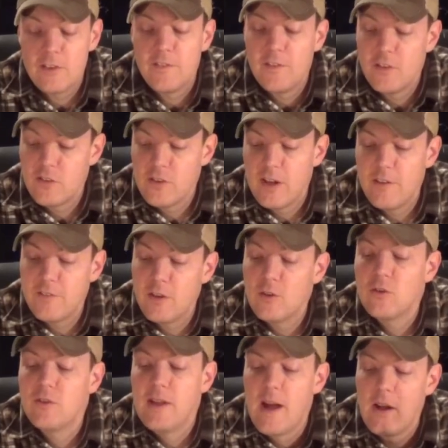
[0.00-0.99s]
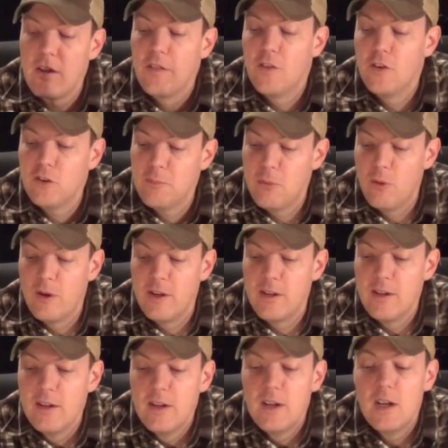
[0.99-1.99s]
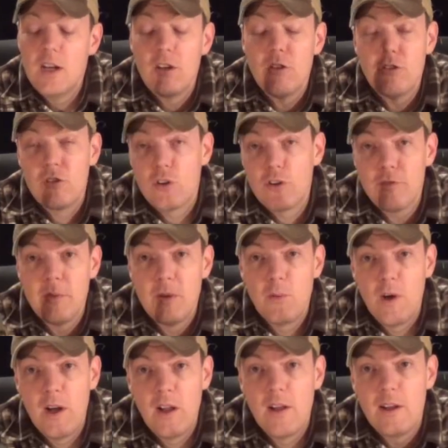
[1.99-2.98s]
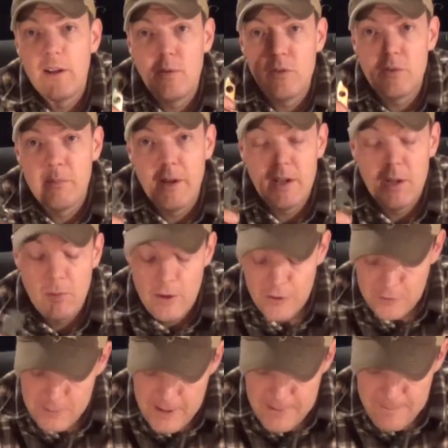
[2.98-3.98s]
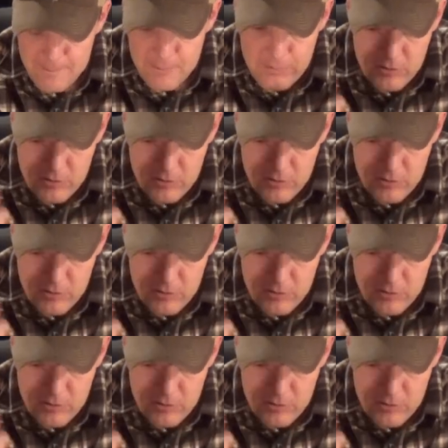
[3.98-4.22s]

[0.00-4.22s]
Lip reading: If this knife goes down at this point, it has served me well, and it was money well spent.